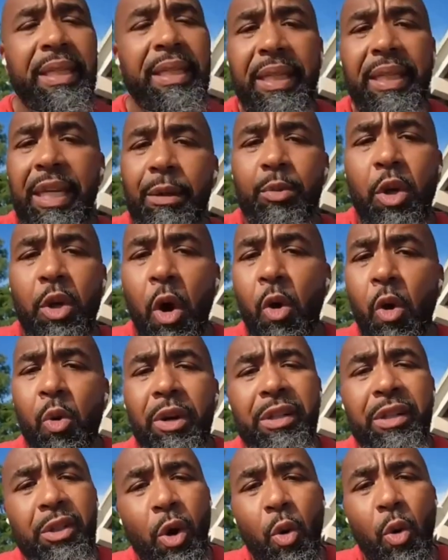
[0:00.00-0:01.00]
Keep
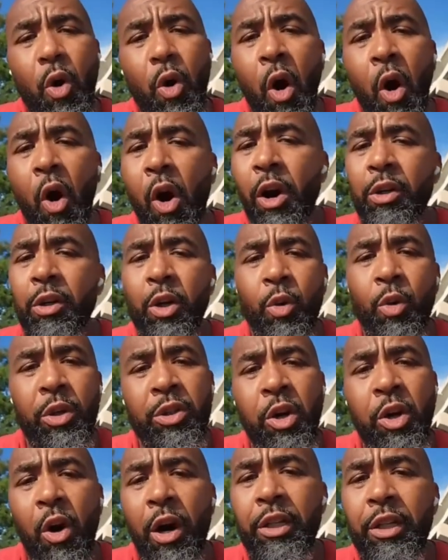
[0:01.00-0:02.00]
going, go hard, go
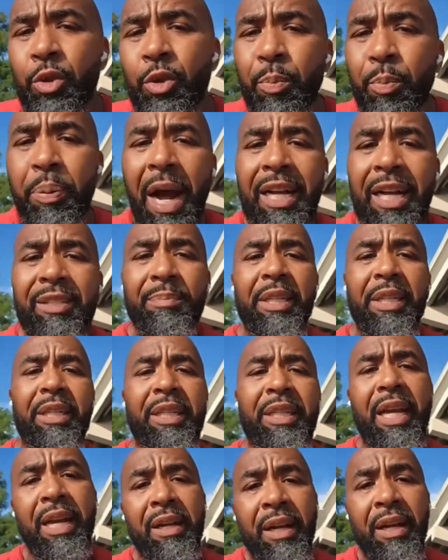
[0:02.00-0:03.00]
as hard as you possibly
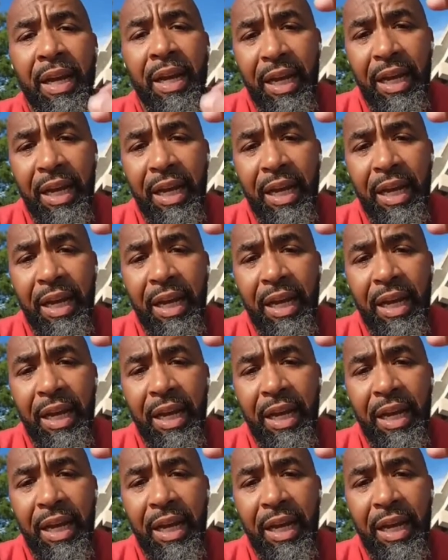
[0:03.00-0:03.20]
can,